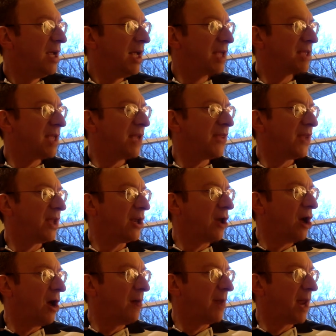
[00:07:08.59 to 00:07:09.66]
It's nothing at
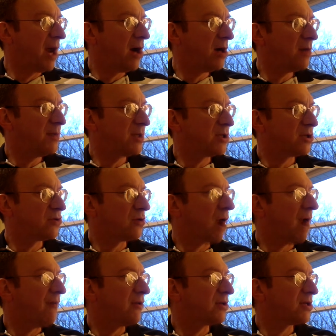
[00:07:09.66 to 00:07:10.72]
all, but I heard Mrs.
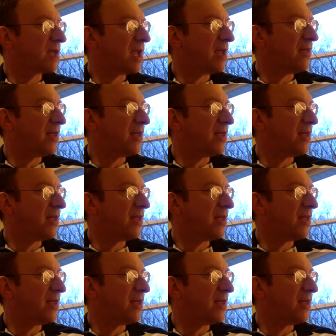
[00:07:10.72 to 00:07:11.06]
Driver say